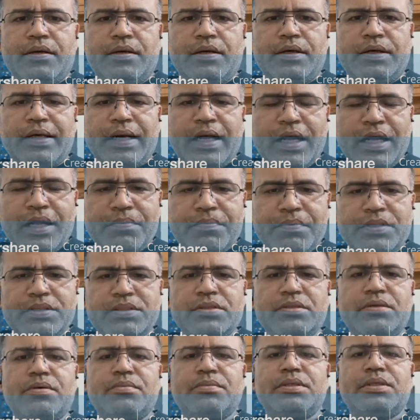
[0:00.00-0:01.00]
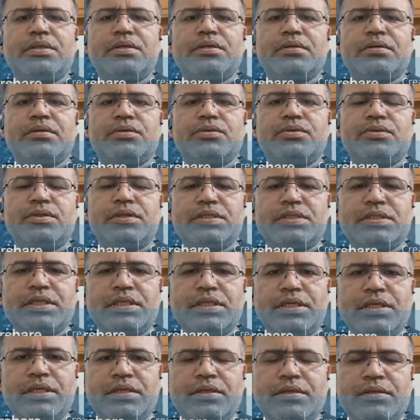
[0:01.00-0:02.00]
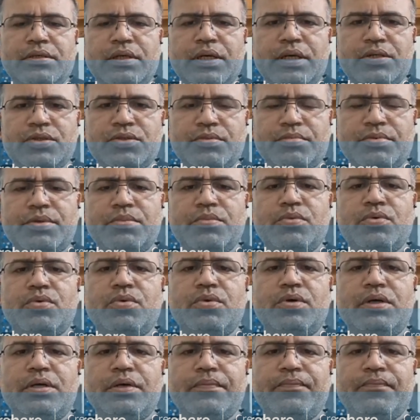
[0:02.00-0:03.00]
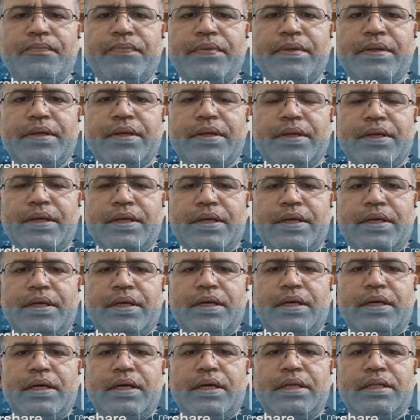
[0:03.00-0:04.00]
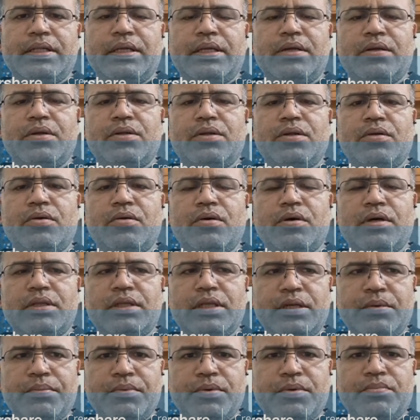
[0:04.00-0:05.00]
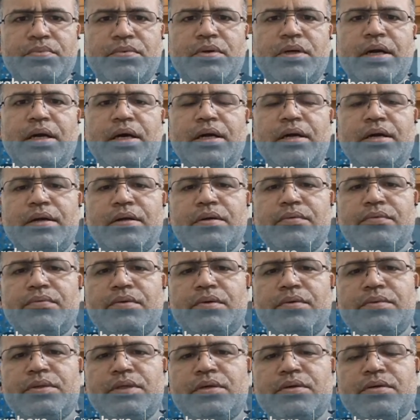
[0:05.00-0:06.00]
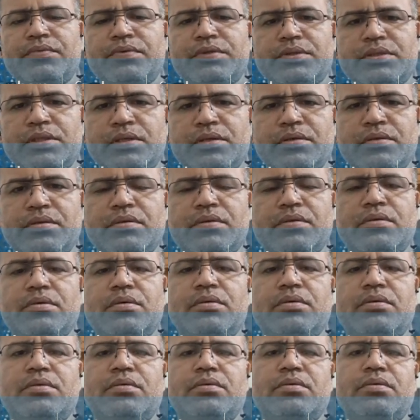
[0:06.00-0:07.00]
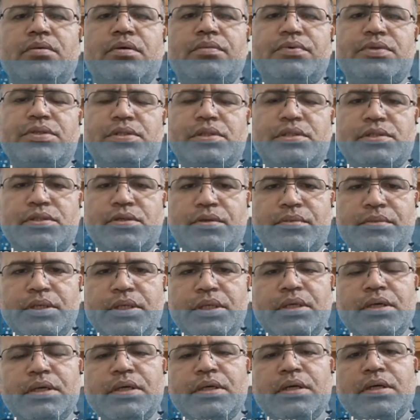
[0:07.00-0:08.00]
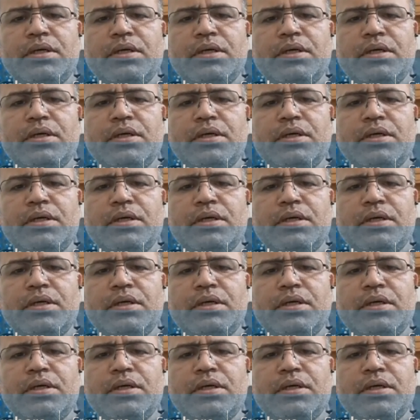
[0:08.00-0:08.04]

retired person of the judiciary, Supreme Court, and then the other people are from the officials of the